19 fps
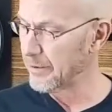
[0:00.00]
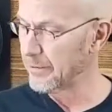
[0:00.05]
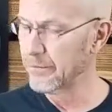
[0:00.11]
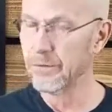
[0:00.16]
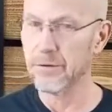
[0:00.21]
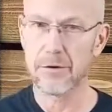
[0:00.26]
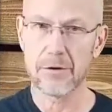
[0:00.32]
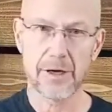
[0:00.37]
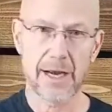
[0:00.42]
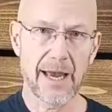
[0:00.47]
If
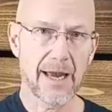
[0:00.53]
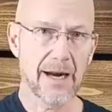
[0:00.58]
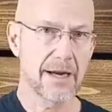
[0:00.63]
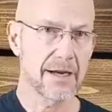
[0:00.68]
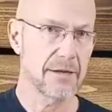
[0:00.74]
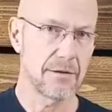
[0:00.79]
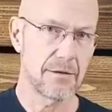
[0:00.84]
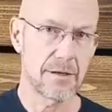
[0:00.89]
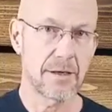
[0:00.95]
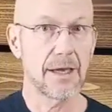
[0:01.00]
you're
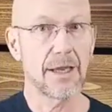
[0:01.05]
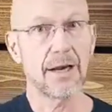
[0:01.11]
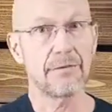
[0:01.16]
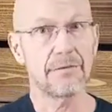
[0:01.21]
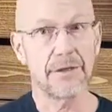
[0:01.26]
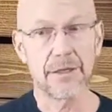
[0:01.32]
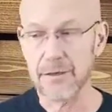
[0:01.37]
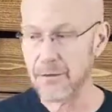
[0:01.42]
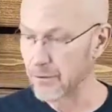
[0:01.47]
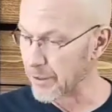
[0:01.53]
organic, you can get
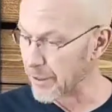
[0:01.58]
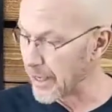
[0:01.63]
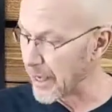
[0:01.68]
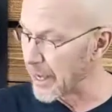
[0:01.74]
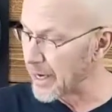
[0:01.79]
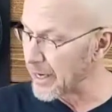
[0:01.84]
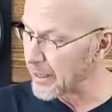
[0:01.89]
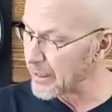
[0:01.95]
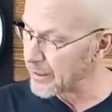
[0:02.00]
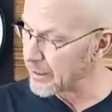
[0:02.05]
everything
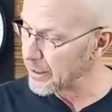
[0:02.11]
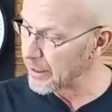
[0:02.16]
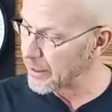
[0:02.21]
organic.